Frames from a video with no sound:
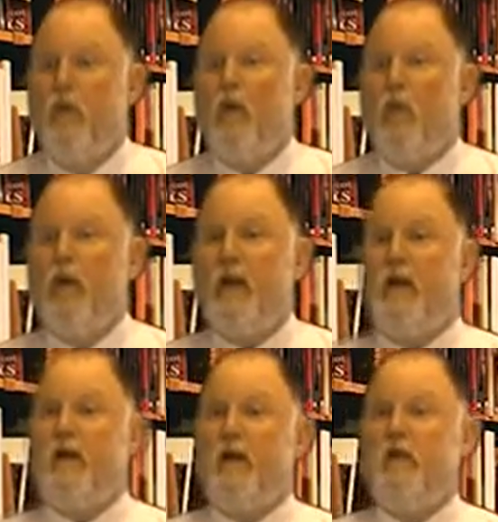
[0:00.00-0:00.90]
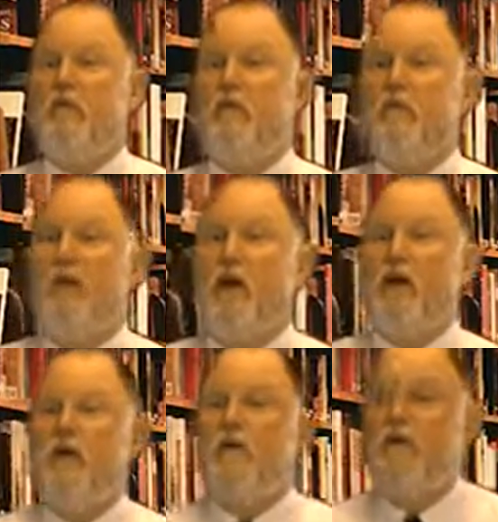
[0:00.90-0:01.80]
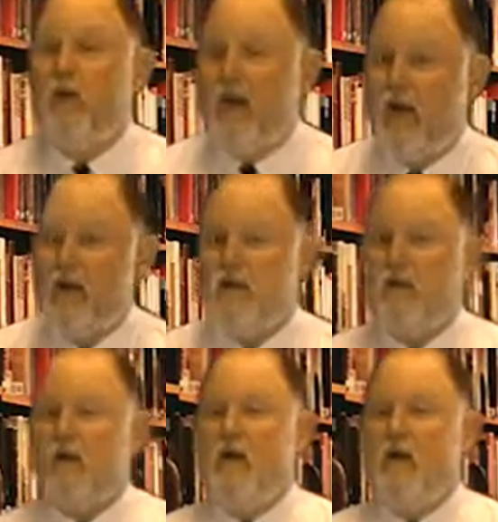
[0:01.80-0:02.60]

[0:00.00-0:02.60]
We're getting ready to do this brand new strategy.